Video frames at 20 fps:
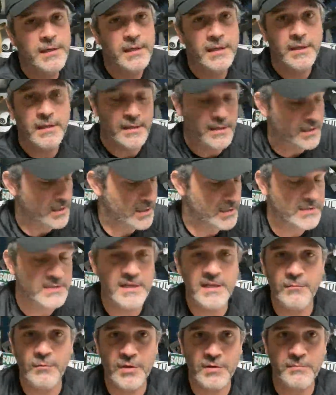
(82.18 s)
a
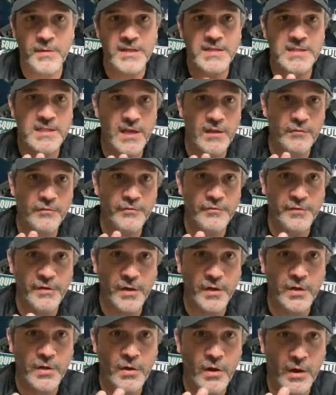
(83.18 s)
team with myself,
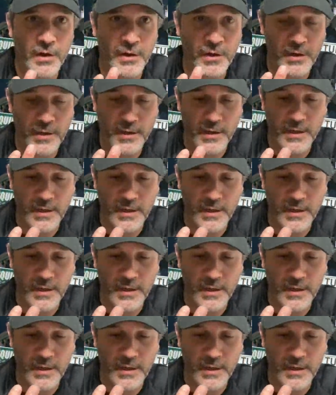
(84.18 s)
Connor,